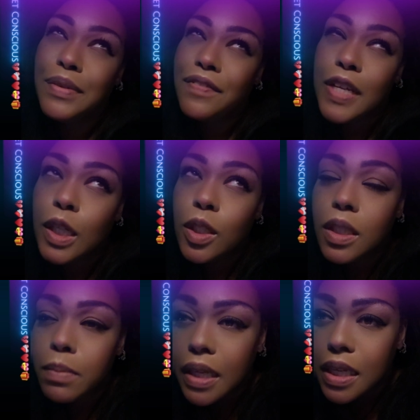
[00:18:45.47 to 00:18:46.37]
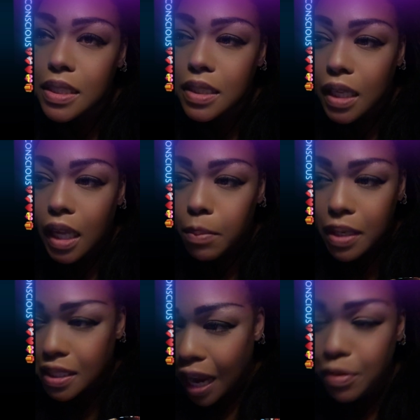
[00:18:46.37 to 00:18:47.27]
revealed, but
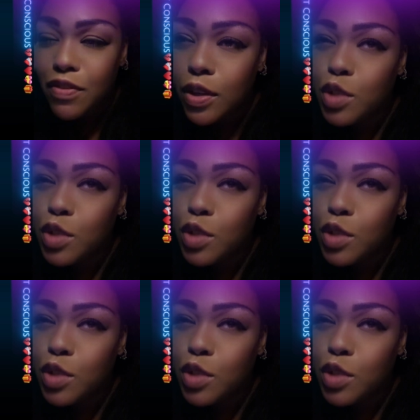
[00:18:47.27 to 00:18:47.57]
it's not revealed.